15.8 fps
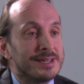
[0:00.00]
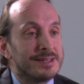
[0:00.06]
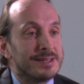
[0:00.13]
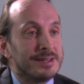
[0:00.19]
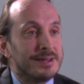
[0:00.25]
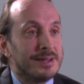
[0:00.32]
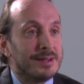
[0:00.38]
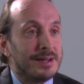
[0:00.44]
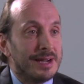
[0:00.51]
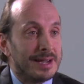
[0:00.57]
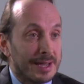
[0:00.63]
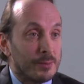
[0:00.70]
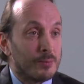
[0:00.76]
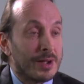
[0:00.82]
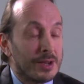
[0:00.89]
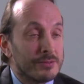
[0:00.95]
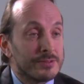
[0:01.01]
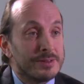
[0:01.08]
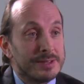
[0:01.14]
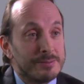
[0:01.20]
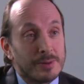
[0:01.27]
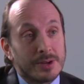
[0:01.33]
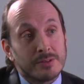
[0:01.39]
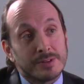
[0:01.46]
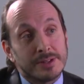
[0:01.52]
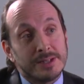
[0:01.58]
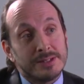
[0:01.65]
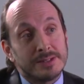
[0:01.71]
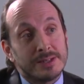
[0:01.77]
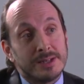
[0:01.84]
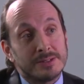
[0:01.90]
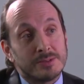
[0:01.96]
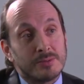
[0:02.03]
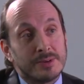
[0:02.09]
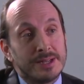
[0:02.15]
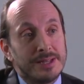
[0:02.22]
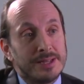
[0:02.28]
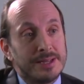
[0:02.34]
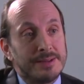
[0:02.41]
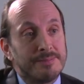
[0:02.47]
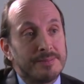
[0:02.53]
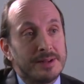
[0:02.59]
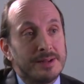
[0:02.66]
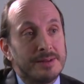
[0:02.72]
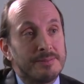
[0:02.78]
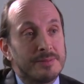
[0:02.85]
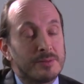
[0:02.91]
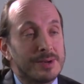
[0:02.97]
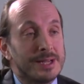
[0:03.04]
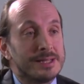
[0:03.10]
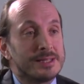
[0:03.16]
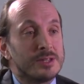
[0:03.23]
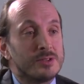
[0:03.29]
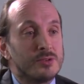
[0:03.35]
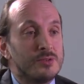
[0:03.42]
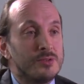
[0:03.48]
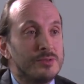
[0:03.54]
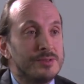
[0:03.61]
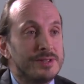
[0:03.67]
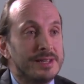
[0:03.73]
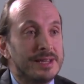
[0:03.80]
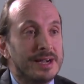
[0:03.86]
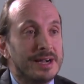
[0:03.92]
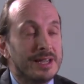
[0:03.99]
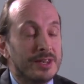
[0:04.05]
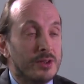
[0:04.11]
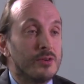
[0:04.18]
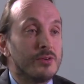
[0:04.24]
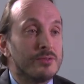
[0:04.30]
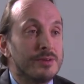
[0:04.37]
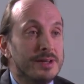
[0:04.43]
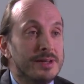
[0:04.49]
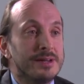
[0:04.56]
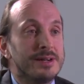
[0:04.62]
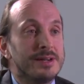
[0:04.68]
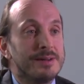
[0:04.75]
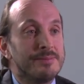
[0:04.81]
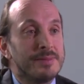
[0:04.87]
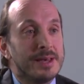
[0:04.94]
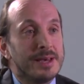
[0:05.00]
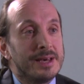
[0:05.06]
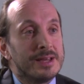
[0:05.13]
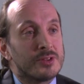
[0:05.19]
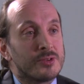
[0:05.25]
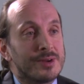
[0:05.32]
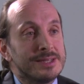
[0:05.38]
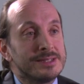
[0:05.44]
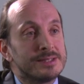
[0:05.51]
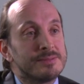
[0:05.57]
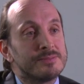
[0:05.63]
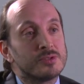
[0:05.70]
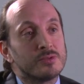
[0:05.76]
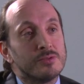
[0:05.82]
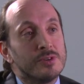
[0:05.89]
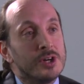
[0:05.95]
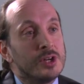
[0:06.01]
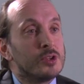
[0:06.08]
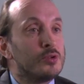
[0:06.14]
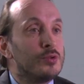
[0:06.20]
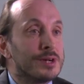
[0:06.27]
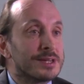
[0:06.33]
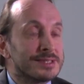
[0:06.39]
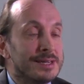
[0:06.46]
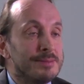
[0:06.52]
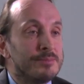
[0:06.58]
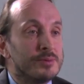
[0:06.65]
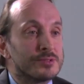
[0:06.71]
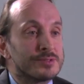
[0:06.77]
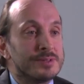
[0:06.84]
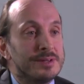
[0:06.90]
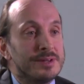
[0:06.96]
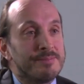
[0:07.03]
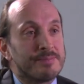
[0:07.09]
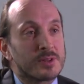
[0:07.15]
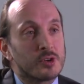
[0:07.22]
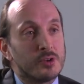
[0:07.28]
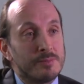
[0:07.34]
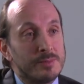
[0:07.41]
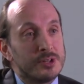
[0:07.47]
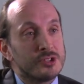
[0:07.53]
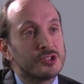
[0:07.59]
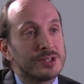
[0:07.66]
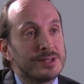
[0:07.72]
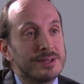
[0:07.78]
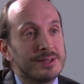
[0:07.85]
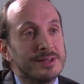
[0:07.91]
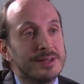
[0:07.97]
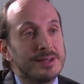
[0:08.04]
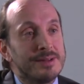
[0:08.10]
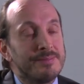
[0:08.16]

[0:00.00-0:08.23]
And again, one of these is really related to the unknown threats. So two examples, commercial